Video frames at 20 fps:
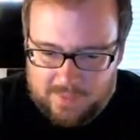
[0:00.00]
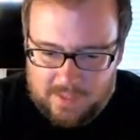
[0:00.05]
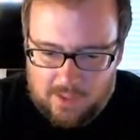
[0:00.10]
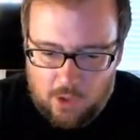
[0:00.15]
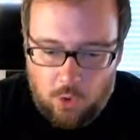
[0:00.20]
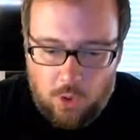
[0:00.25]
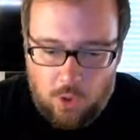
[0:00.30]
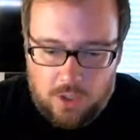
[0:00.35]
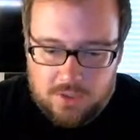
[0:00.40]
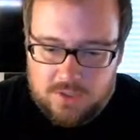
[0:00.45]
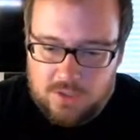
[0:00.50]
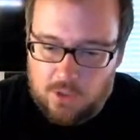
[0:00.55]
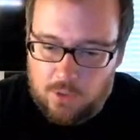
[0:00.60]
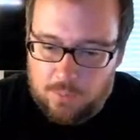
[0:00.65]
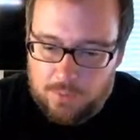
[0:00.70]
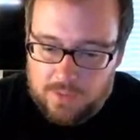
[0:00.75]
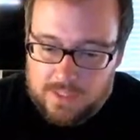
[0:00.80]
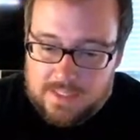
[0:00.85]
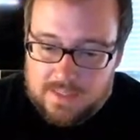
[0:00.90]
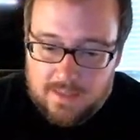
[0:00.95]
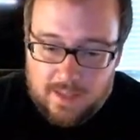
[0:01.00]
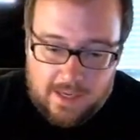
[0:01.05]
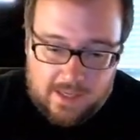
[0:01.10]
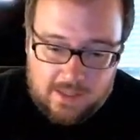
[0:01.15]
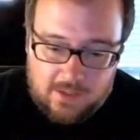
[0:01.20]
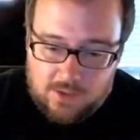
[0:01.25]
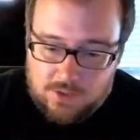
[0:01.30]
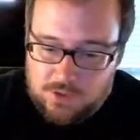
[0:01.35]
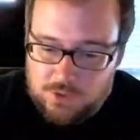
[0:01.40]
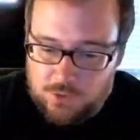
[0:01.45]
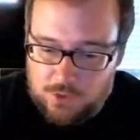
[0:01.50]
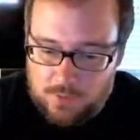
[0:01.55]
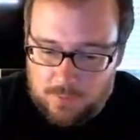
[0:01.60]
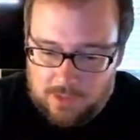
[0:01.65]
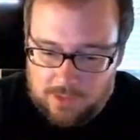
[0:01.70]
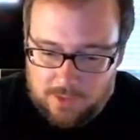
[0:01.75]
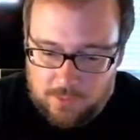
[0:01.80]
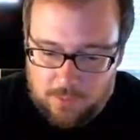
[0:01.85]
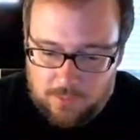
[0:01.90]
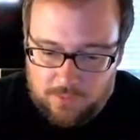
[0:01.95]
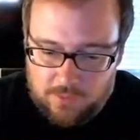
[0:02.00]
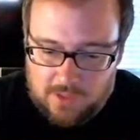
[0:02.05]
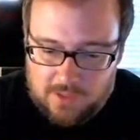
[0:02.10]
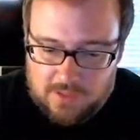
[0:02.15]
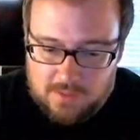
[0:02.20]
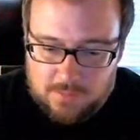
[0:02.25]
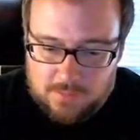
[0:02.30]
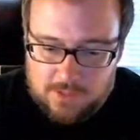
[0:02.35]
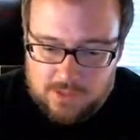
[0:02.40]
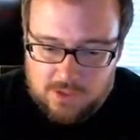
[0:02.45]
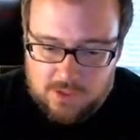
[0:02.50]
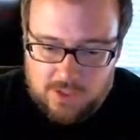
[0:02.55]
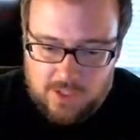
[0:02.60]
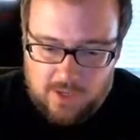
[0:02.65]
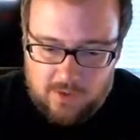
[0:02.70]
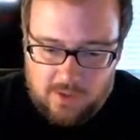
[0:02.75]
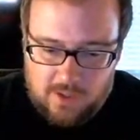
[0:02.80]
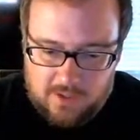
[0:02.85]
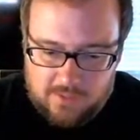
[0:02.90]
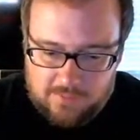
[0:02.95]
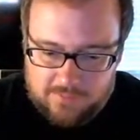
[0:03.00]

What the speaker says: Oh, also, please like the stream. I think we forgot to mention that, right?